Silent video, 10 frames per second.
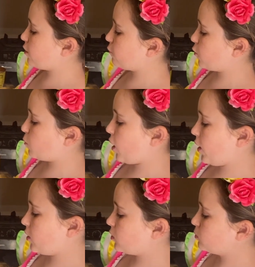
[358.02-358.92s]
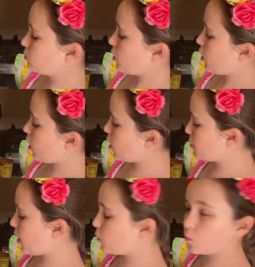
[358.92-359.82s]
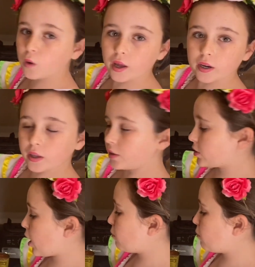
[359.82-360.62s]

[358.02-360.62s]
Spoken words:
for a while. In the time